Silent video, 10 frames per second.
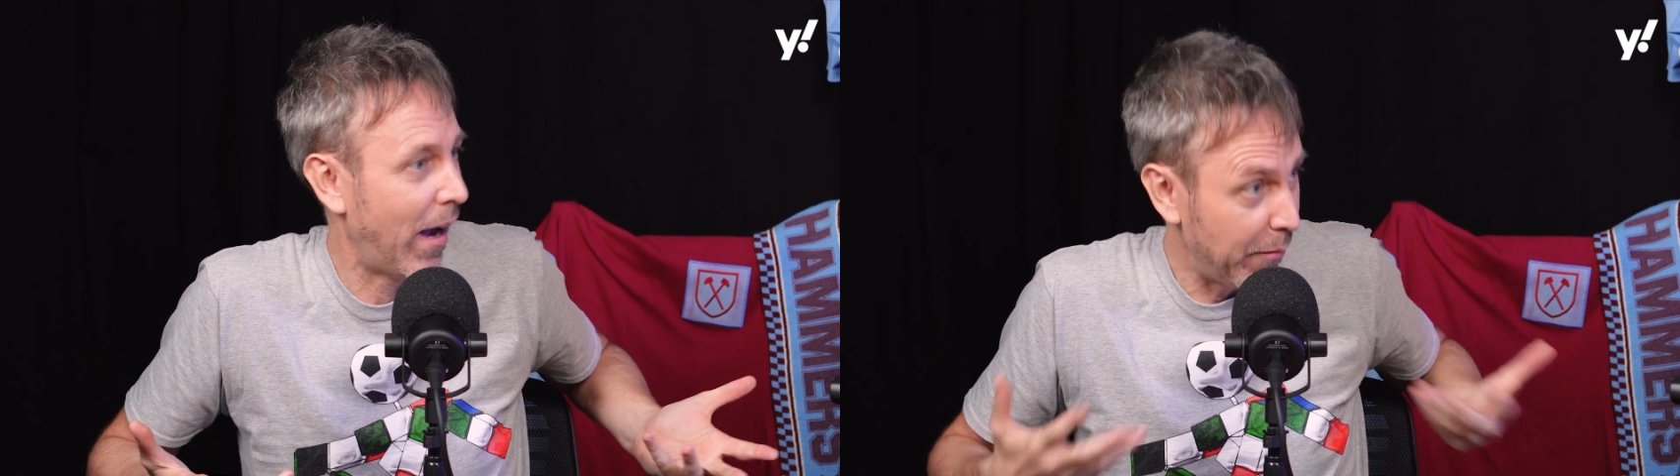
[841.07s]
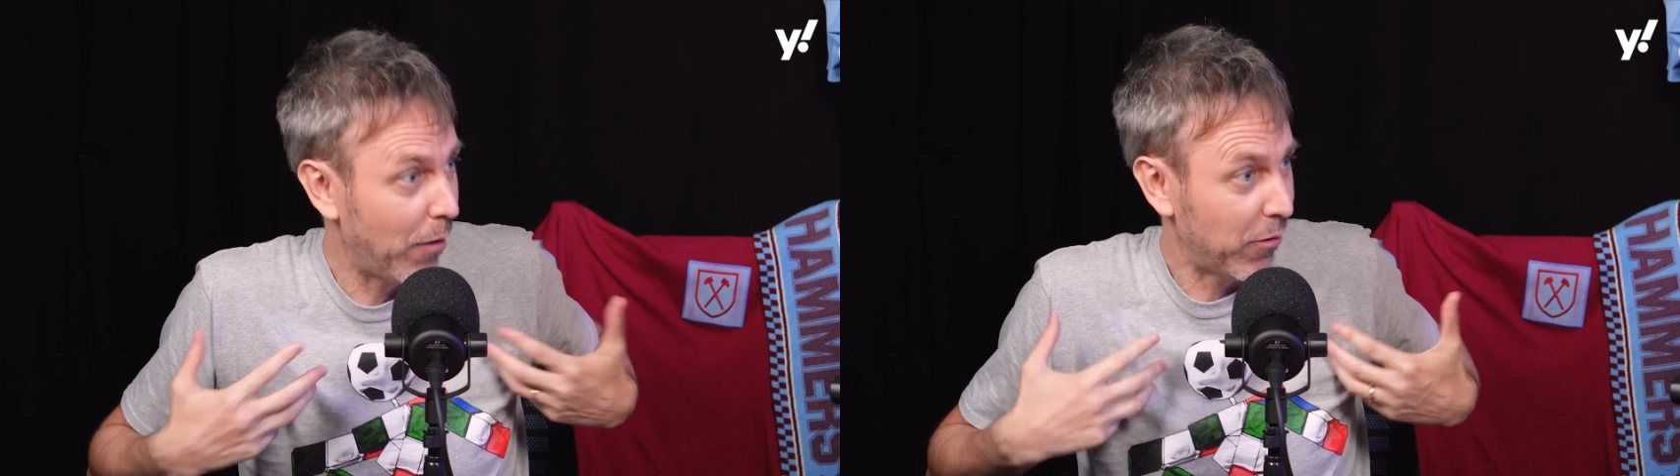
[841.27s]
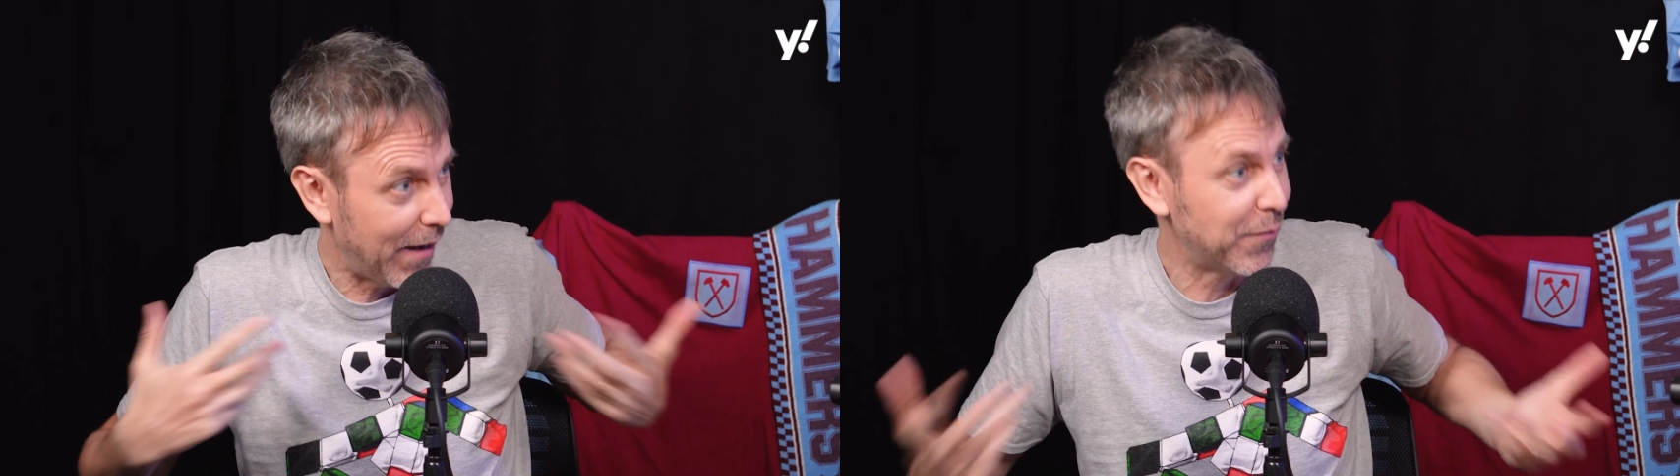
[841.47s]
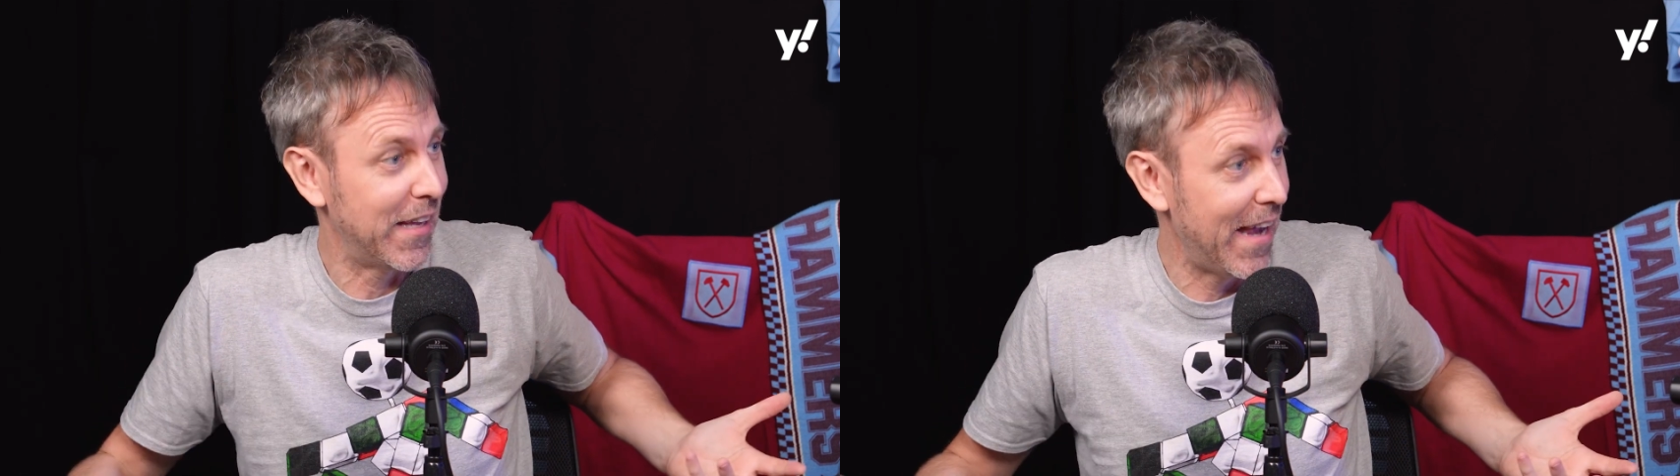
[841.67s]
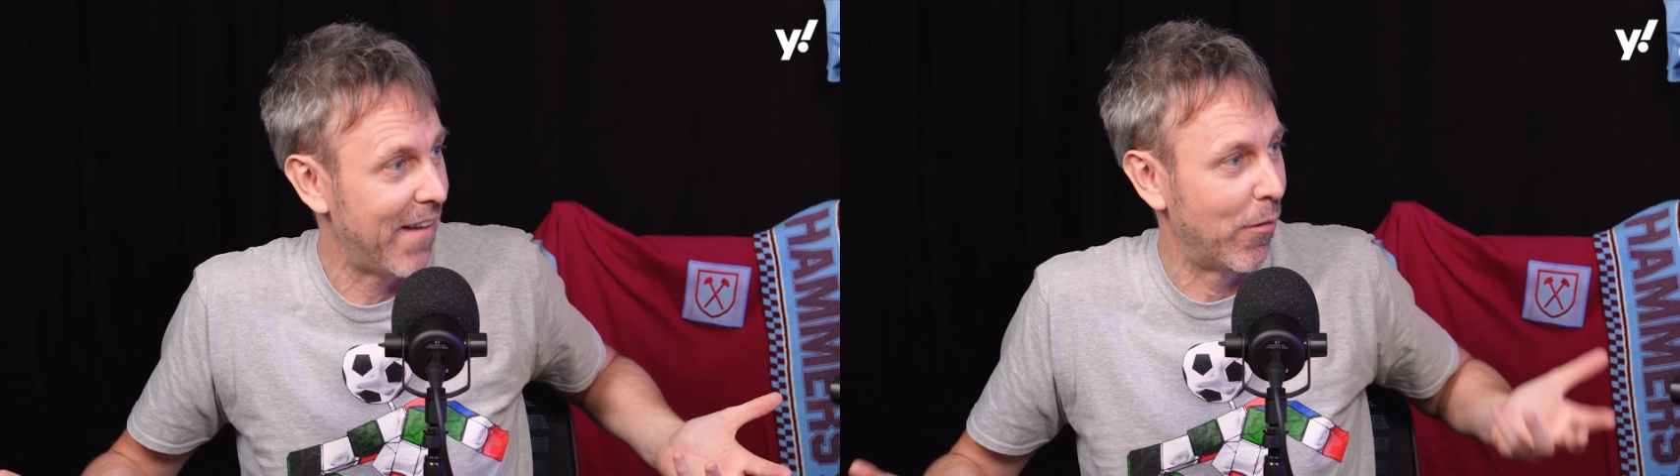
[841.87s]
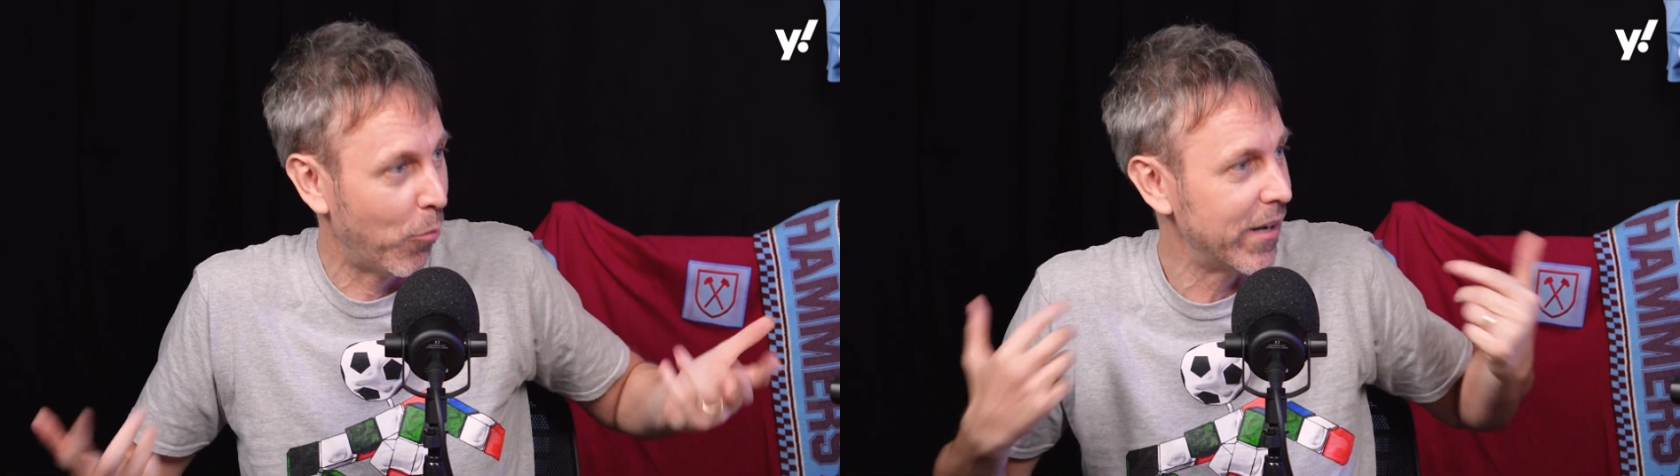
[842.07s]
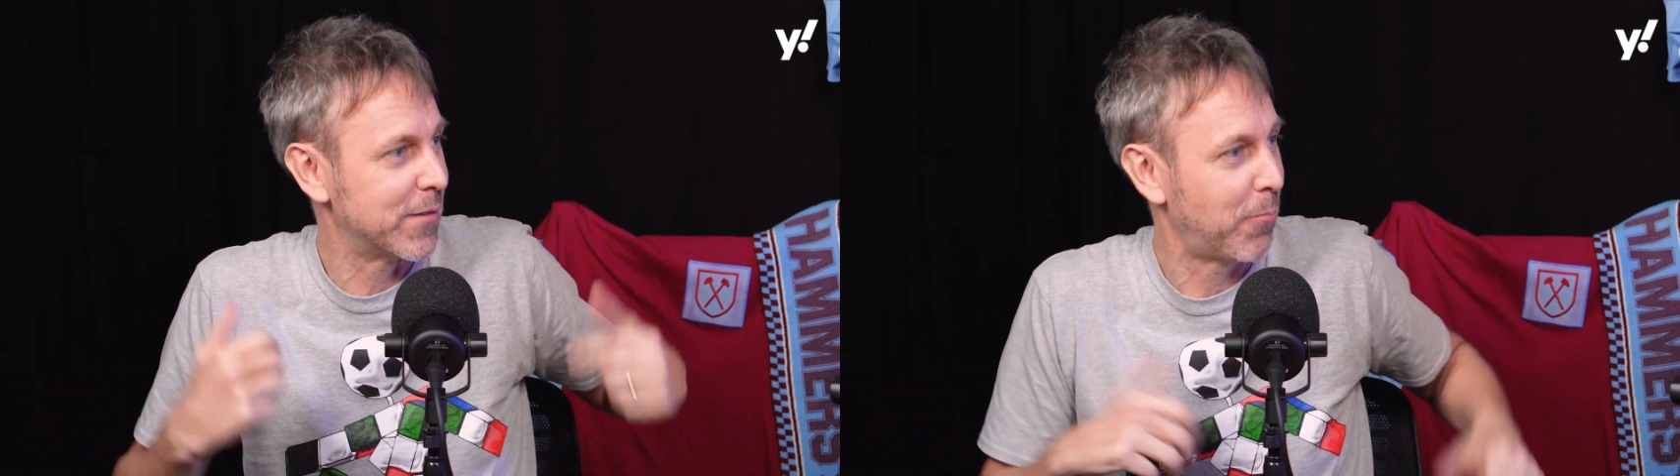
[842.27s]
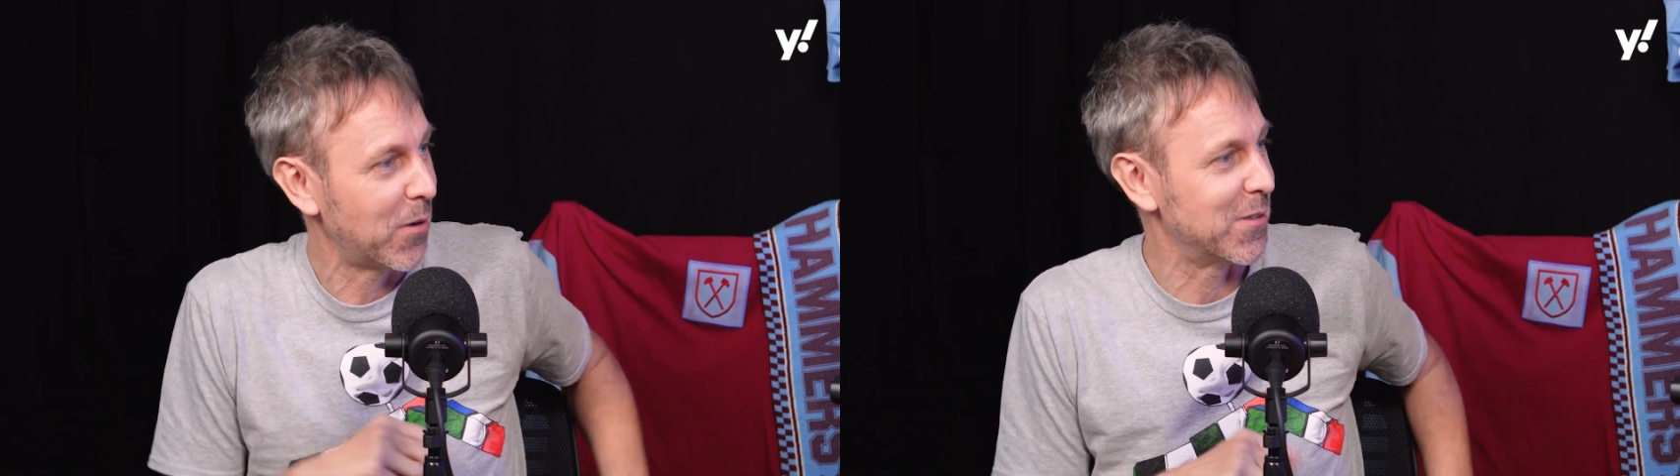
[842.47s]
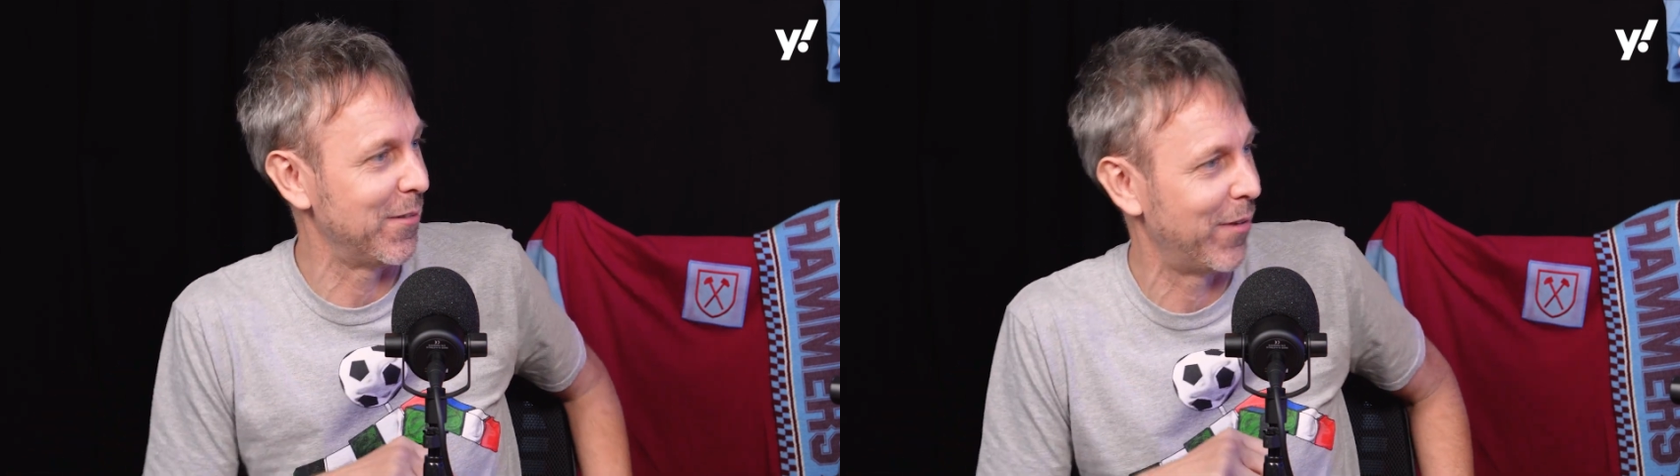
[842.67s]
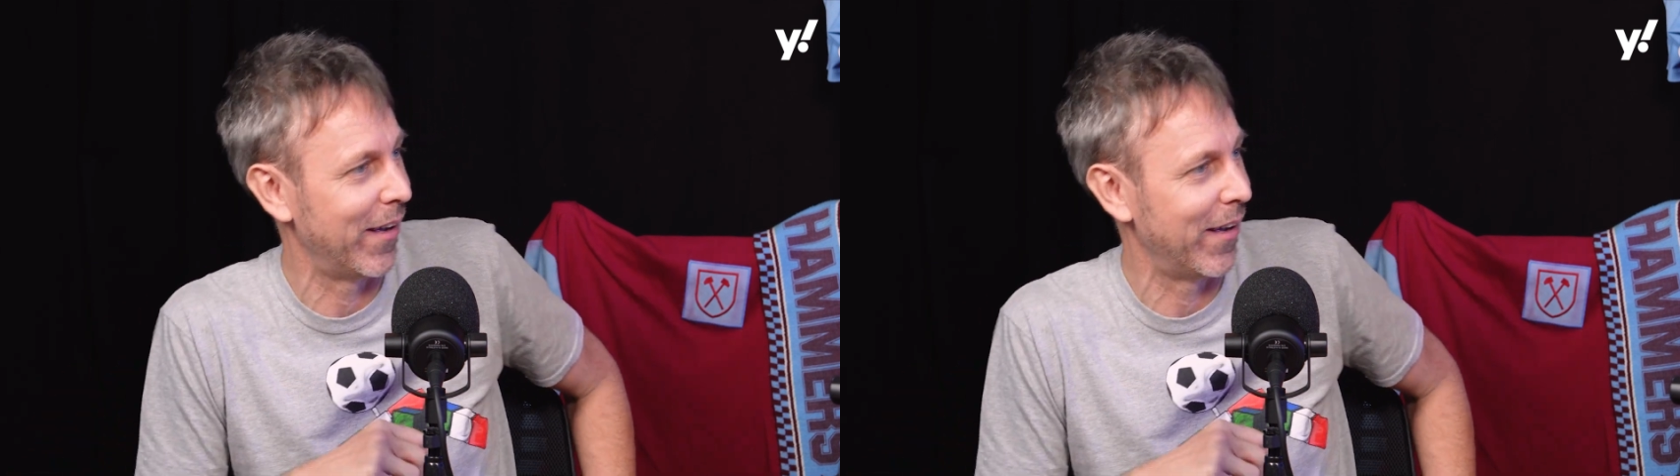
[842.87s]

I mean, I would love to hear it. What is the positive